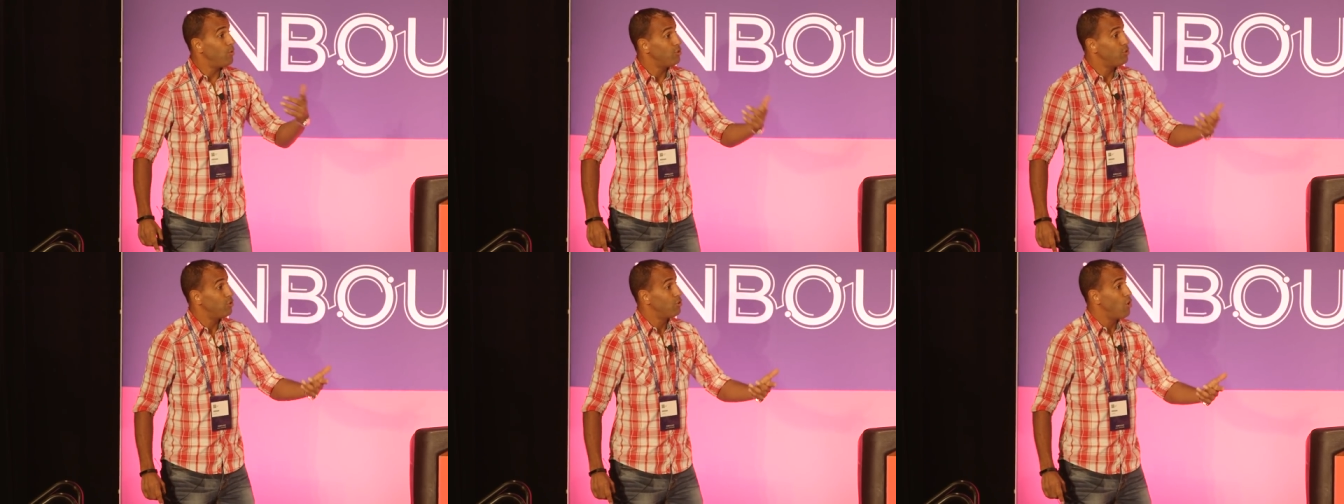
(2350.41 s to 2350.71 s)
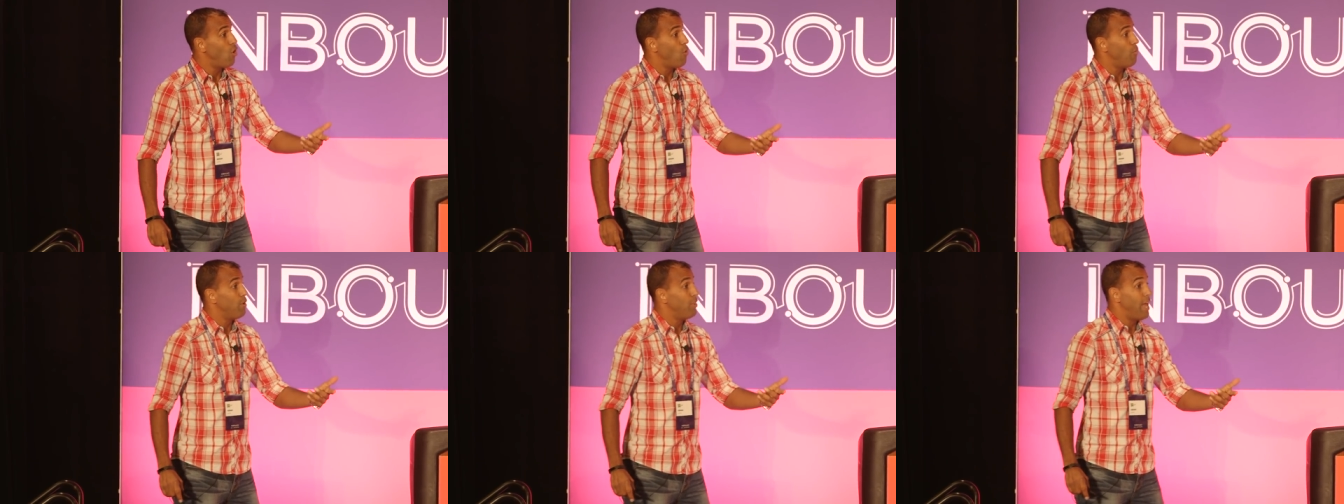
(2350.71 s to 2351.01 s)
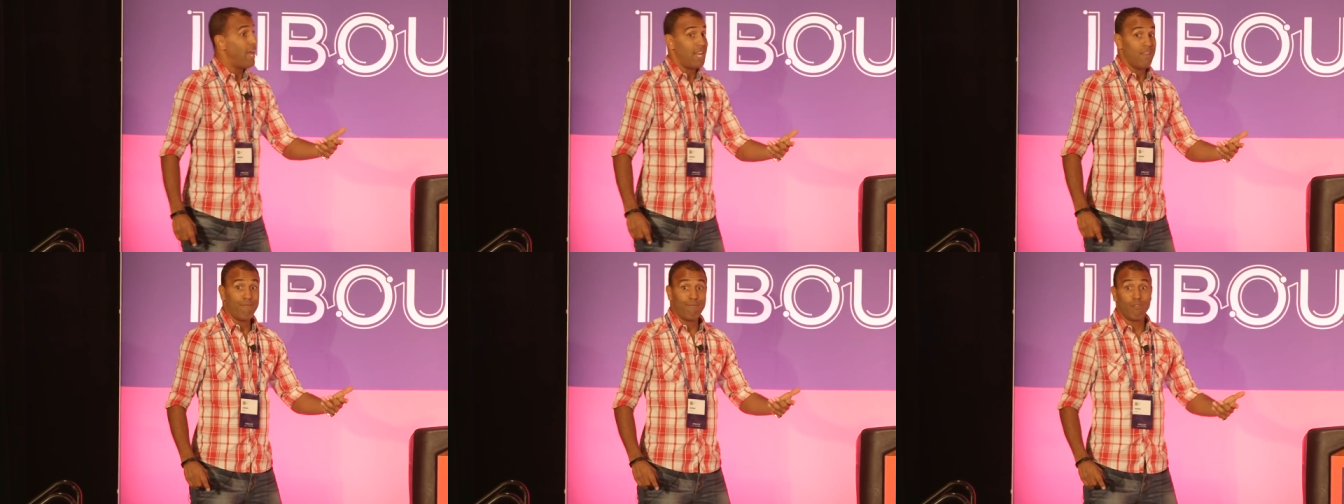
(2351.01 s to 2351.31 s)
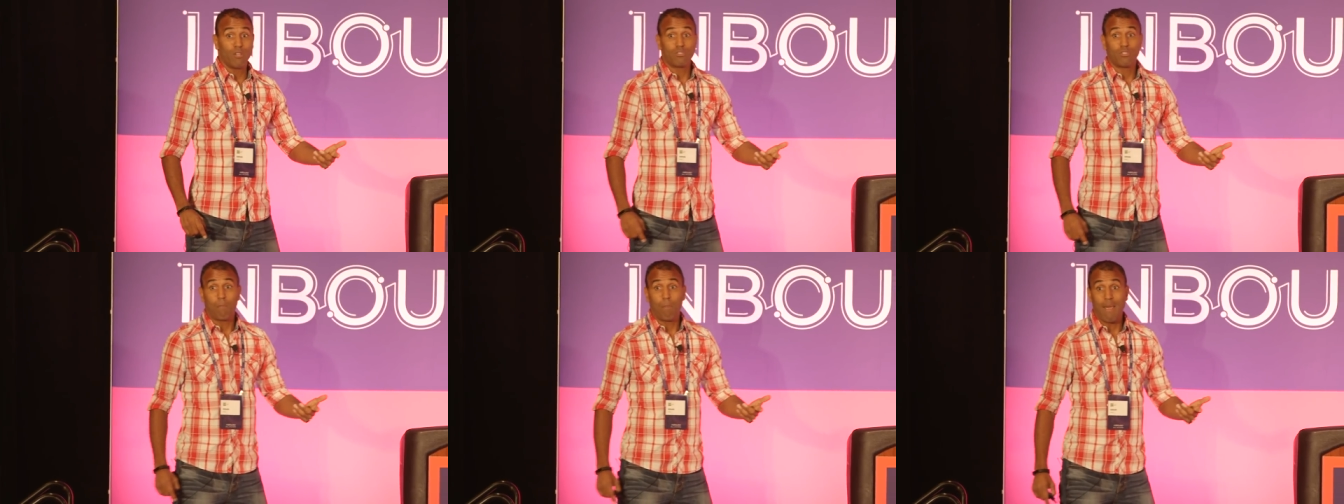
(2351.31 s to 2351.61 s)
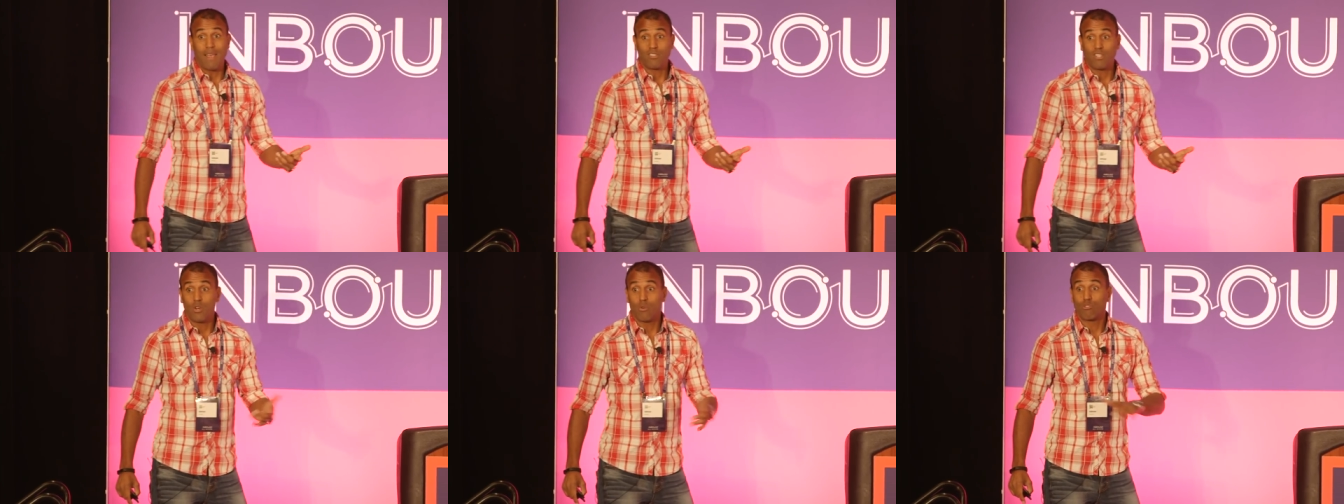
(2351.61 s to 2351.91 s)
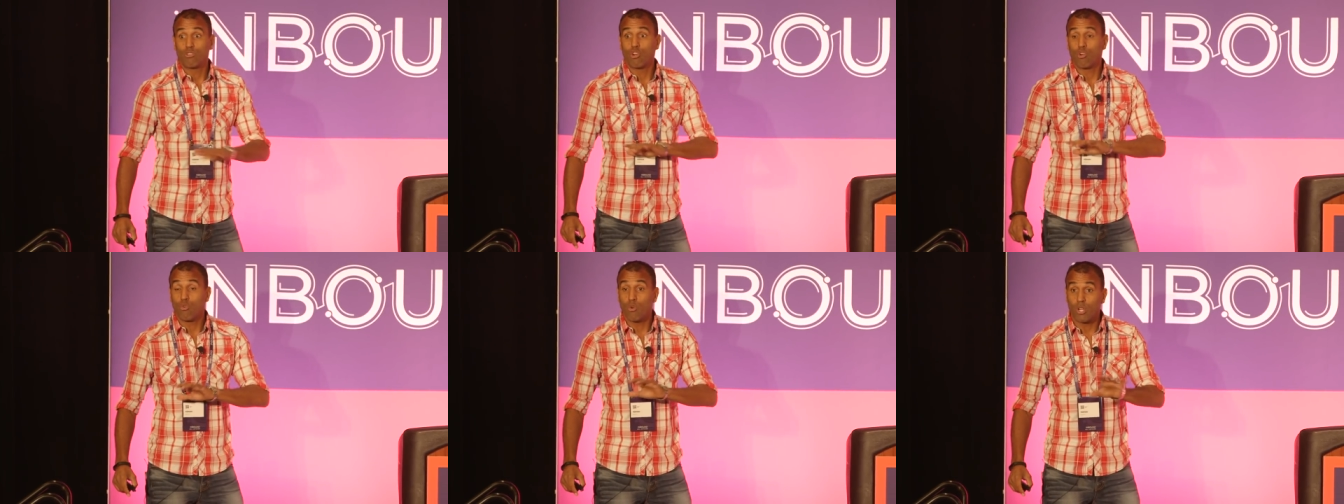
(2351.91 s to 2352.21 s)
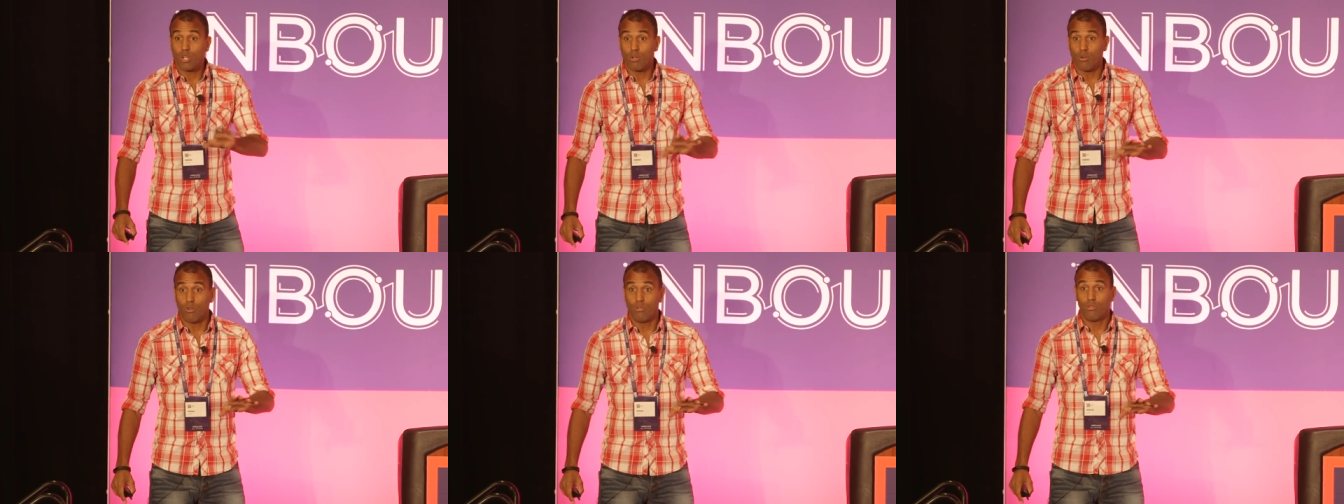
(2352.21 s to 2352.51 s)
what you told me, that influx capacitor is
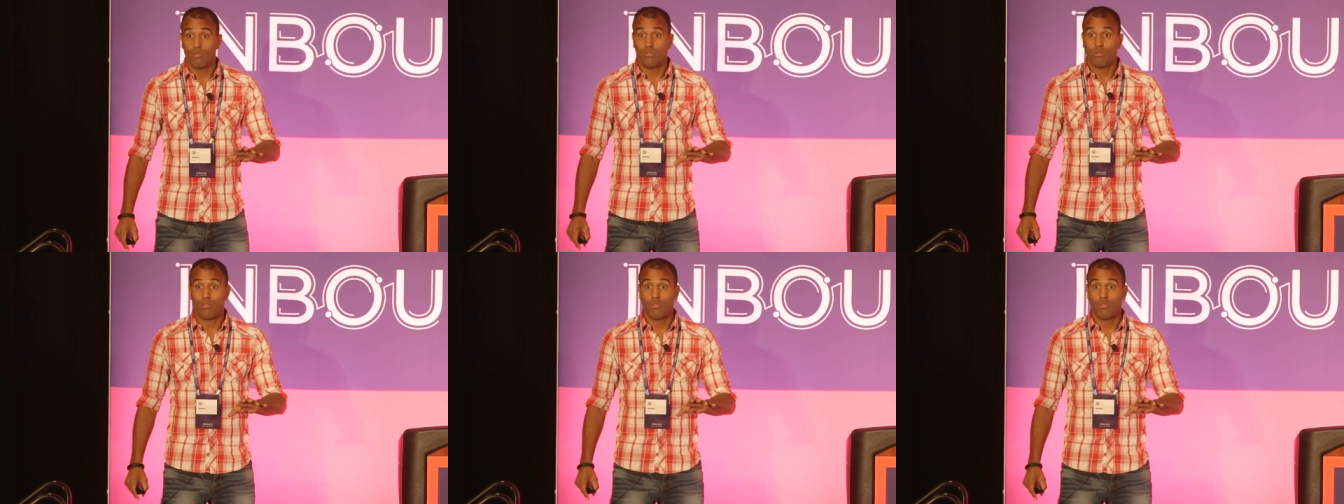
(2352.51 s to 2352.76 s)
critical.